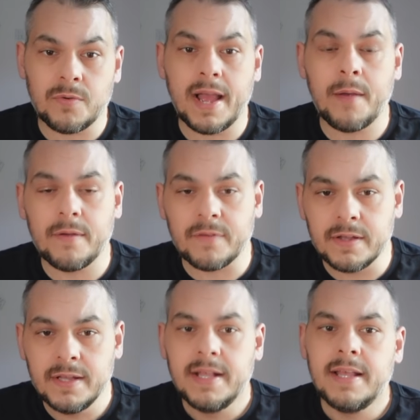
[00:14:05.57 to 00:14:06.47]
However,
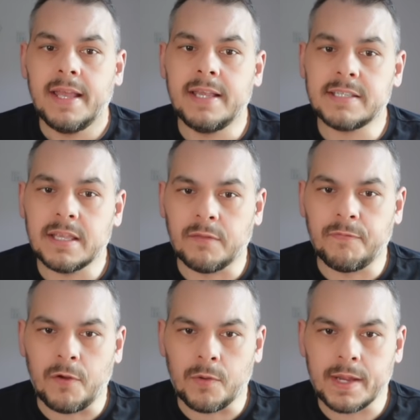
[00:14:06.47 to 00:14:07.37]
he said the
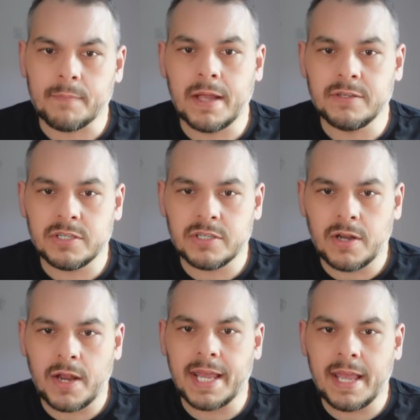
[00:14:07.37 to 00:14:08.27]
following: Manchester
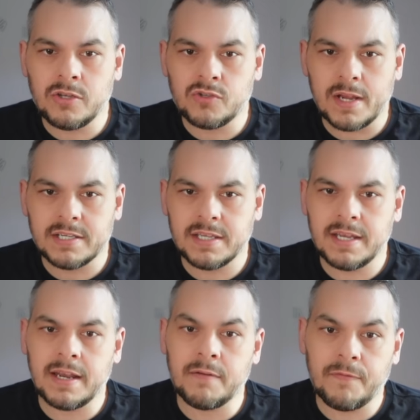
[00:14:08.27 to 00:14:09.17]
United are interested
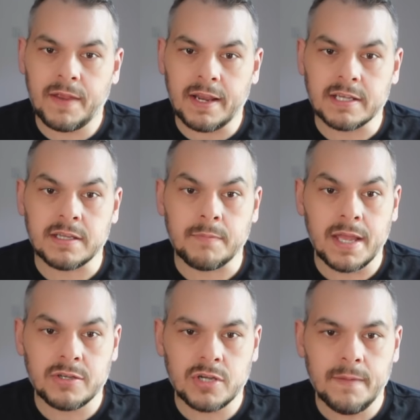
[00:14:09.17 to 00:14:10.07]
in Felix
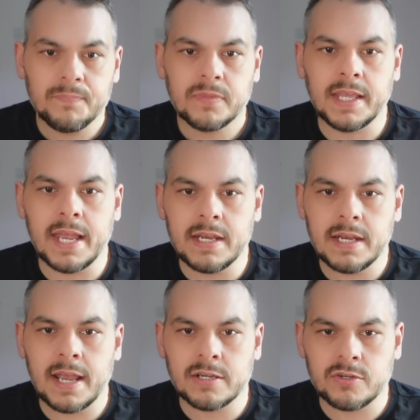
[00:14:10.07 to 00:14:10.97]
Nmecha. The
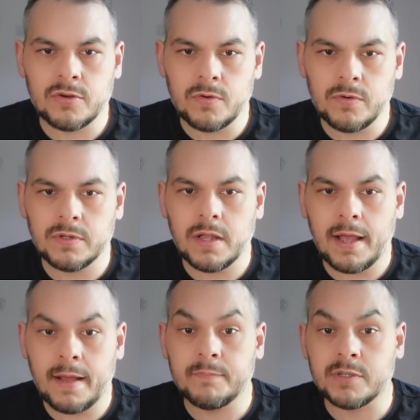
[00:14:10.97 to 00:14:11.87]
international,
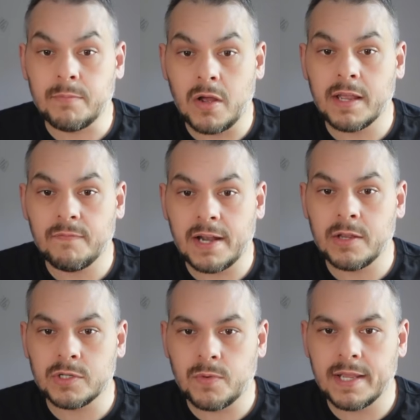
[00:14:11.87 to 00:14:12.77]
so market value
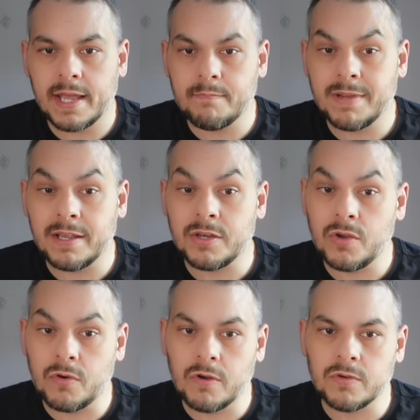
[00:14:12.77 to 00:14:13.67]
at 28 million
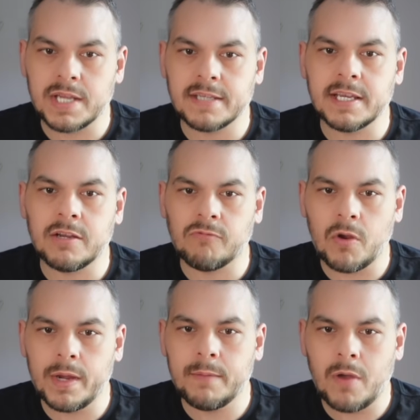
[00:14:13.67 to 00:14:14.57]
euros, has a
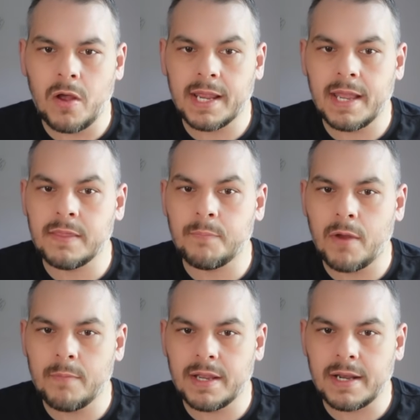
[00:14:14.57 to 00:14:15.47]
growing market in the
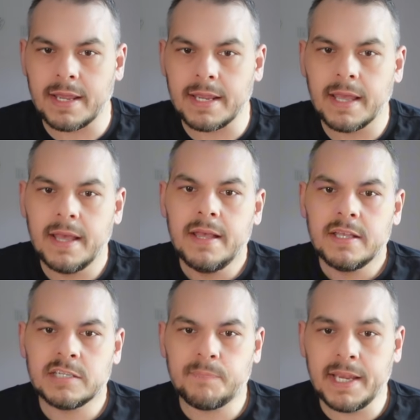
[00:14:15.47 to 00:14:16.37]
Premier League,
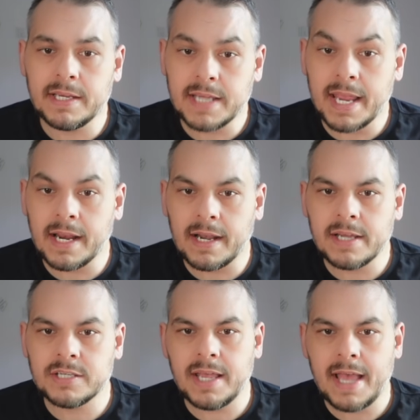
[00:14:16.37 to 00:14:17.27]
speaks
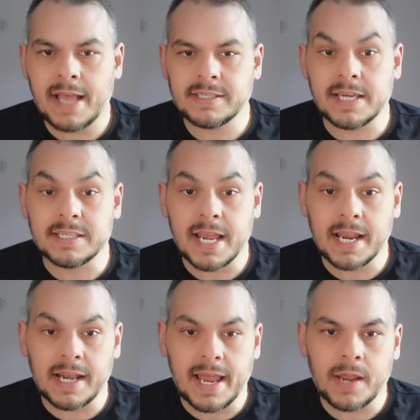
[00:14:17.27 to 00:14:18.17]
English as a
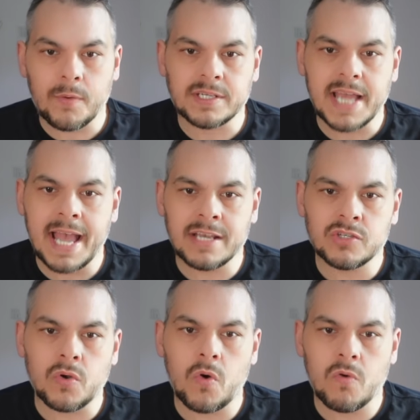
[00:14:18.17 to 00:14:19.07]
second language, and
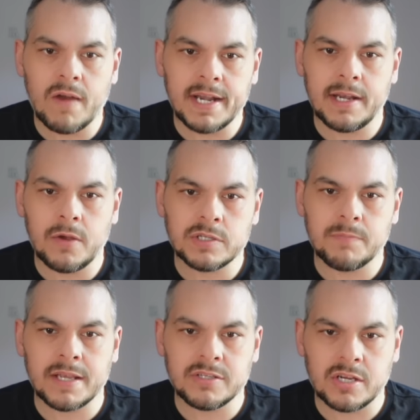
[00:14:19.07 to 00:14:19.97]
already knows
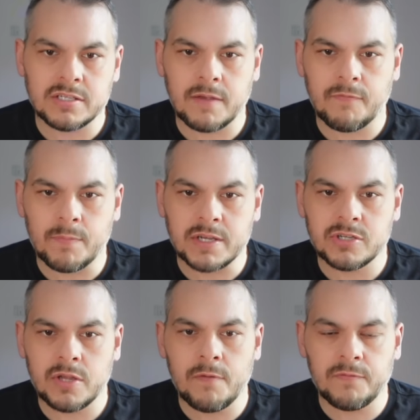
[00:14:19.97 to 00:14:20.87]
Manchester from his
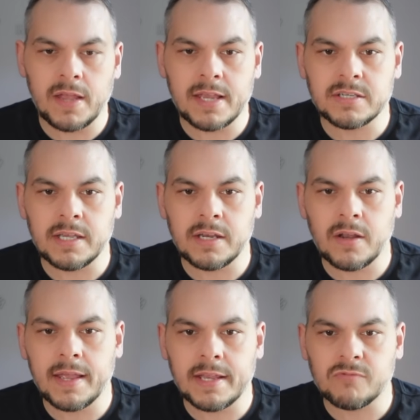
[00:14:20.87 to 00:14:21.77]
youth days at
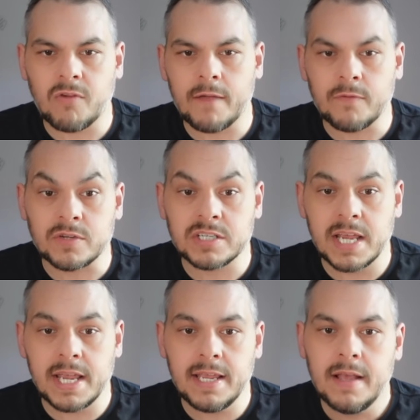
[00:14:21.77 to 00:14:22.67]
United's rival
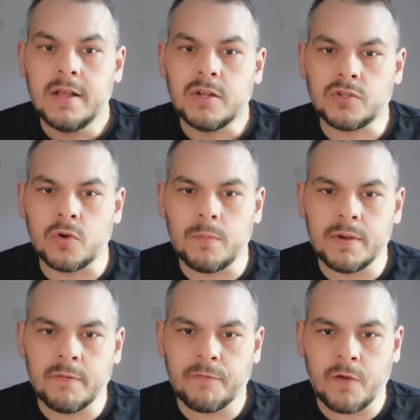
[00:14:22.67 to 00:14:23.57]
City. Dortmund
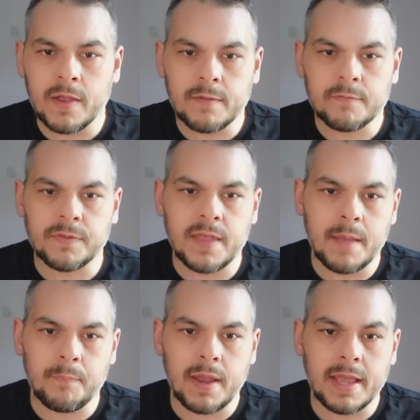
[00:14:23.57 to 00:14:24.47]
are fighting for their
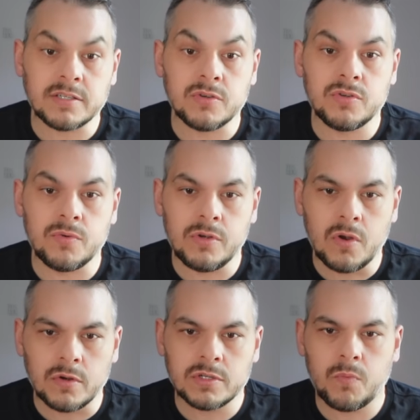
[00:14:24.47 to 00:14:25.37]
players and do
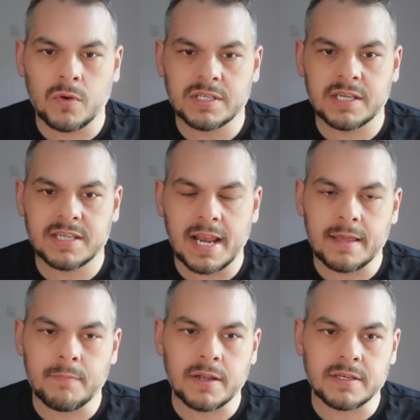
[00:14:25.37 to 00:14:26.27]
not want to sell
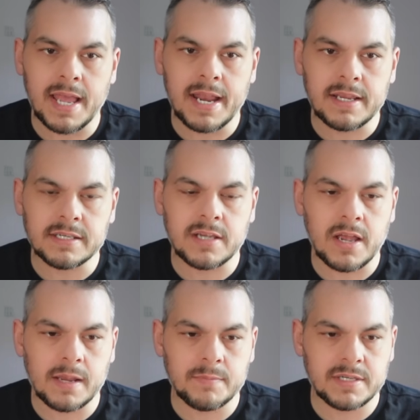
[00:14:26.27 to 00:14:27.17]
him under any
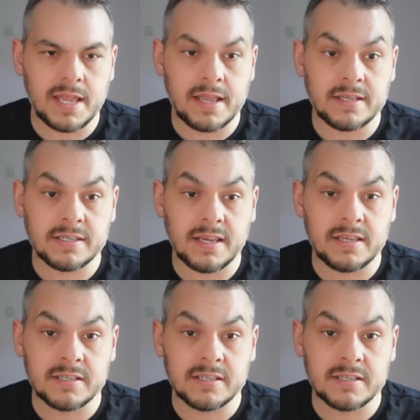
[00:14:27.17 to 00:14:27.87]
circumstances.